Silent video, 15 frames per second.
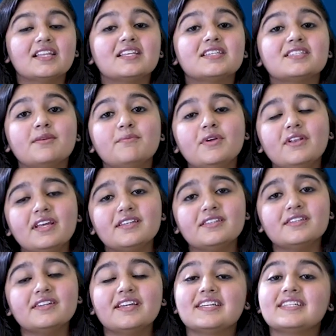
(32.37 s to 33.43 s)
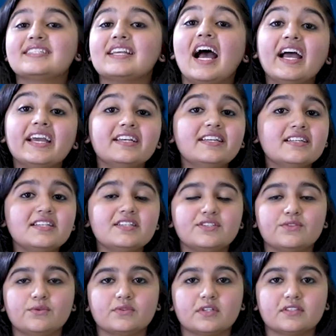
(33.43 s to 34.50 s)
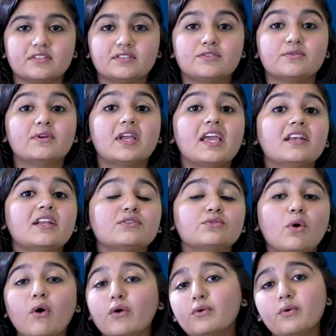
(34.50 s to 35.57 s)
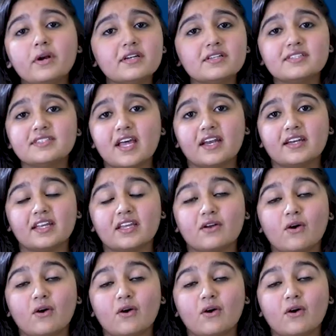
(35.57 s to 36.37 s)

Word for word: The simulator is ideally suited to gain a thorough understanding